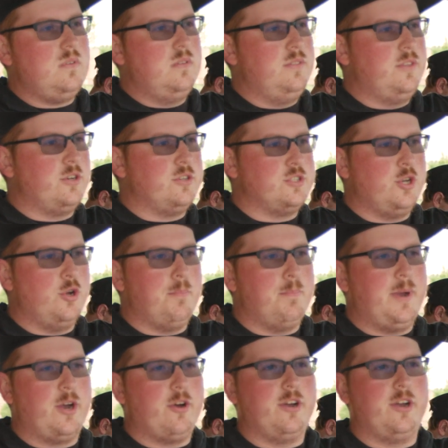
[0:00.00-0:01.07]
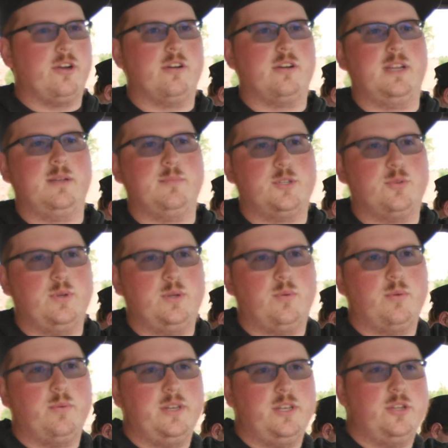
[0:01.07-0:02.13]
there's no barrier in between
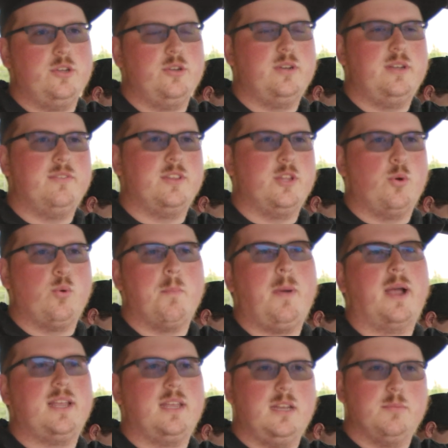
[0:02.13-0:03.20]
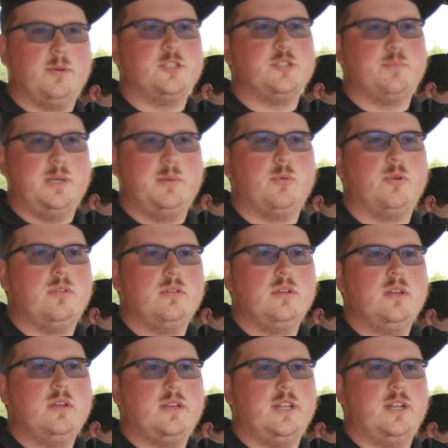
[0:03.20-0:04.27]
what we do, even though we're miking a bunch of people.
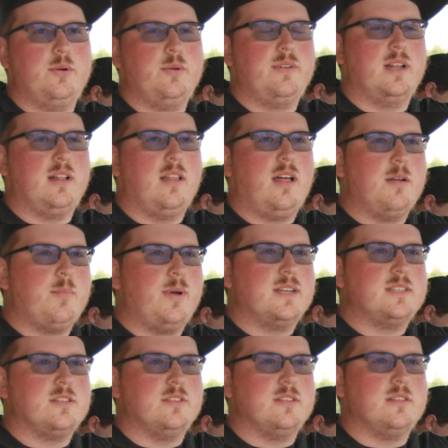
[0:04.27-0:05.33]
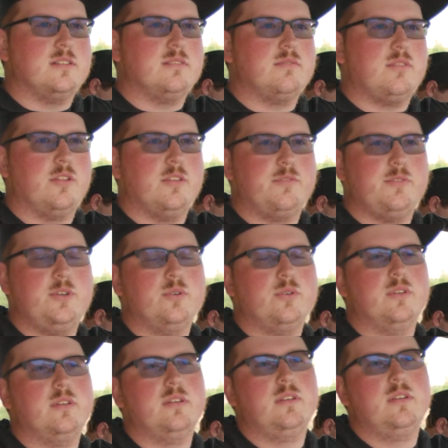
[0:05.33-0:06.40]
We've got a lot of mics on the
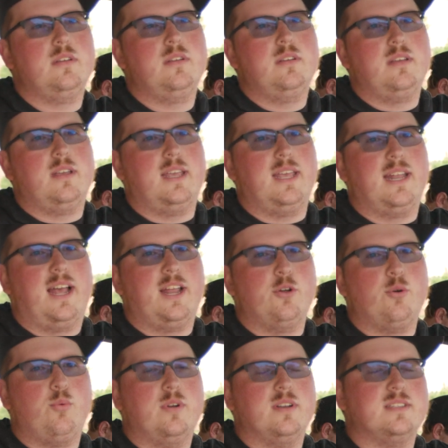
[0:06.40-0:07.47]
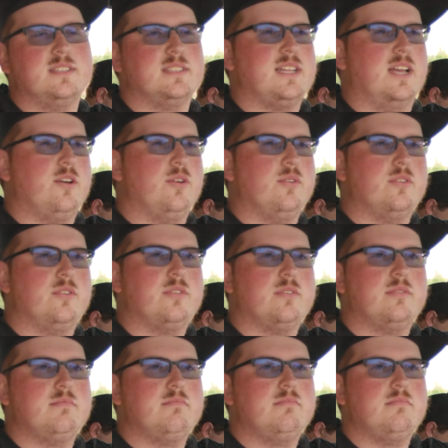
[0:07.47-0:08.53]
field, and I don't want it to sound
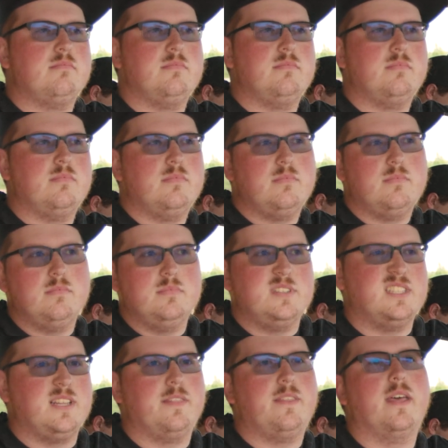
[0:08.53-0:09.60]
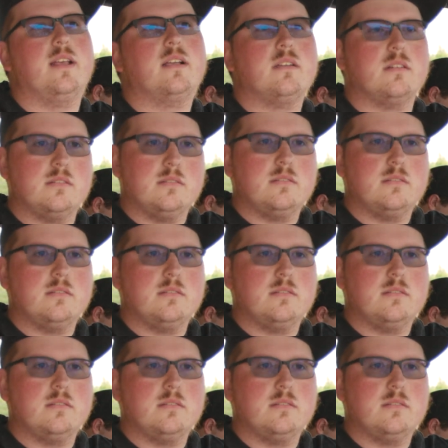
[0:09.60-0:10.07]
synthetic.